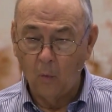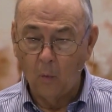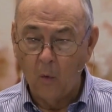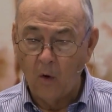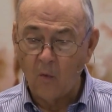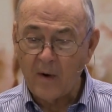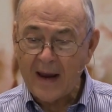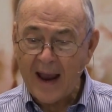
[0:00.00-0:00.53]

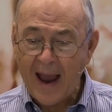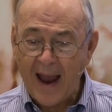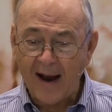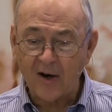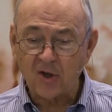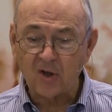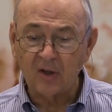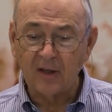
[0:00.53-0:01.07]
what we
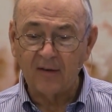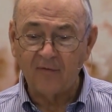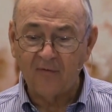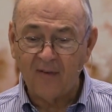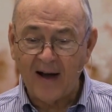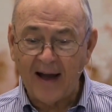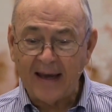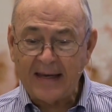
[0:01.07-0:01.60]
actually
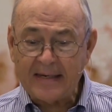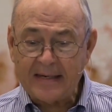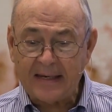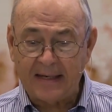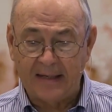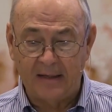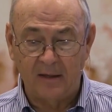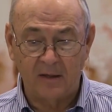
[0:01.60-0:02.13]
find
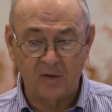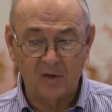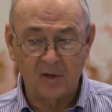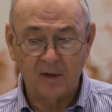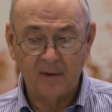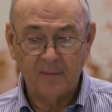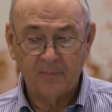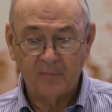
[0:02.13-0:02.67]
is